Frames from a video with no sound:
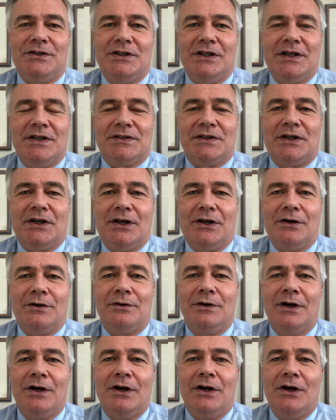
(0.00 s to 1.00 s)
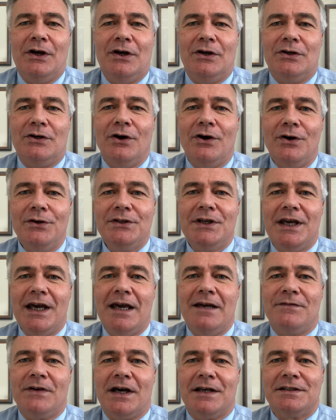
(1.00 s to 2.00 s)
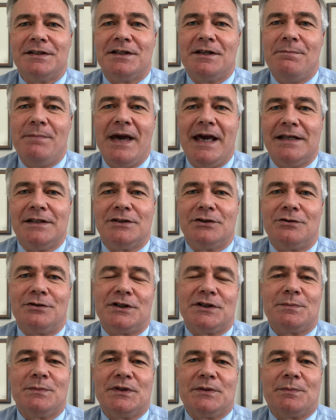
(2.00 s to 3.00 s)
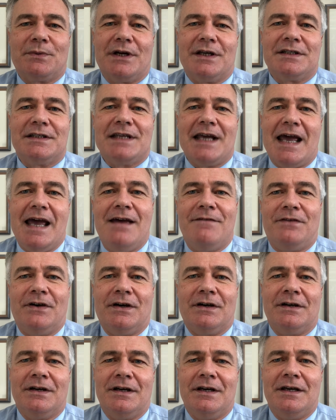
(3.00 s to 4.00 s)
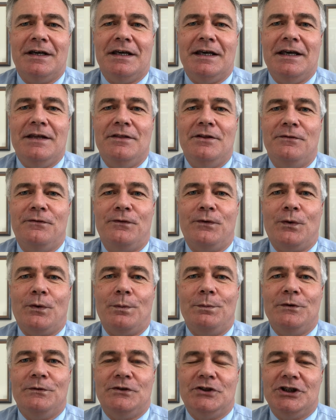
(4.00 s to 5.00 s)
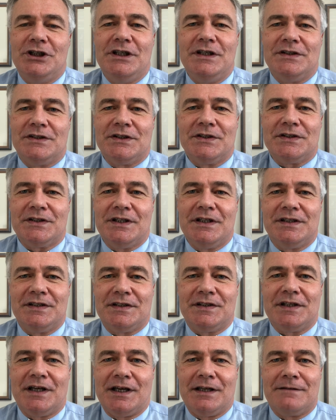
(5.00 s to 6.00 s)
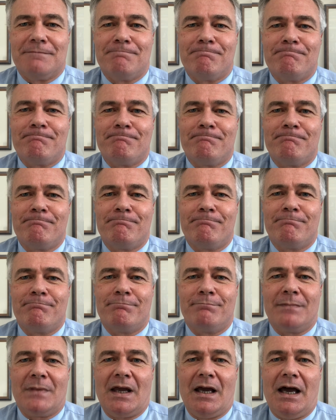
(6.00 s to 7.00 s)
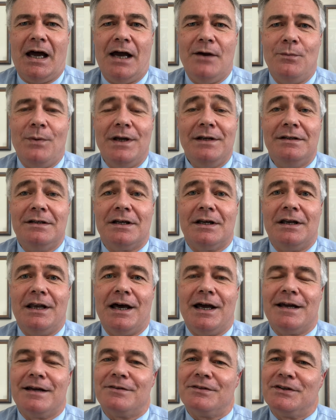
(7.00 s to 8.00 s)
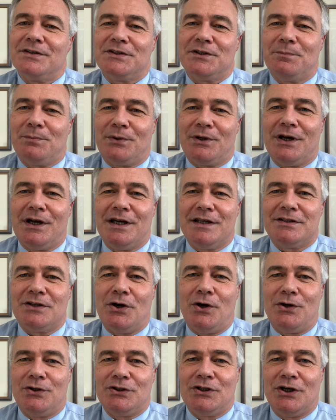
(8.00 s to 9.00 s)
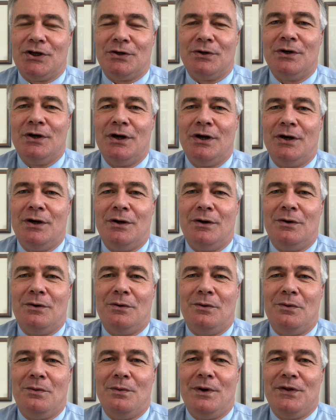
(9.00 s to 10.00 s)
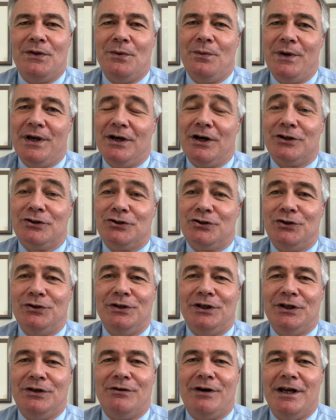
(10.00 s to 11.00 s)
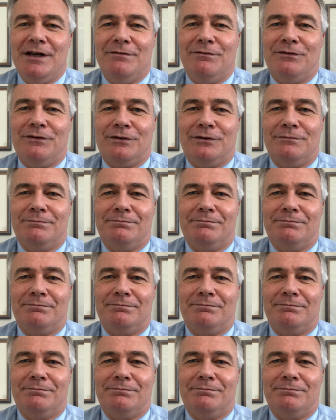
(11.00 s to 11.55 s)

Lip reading: years ago, God gave us the best Christmas present ever in the form of Jesus, his son. I wonder, like the surprised Otto, whether we are truly grateful.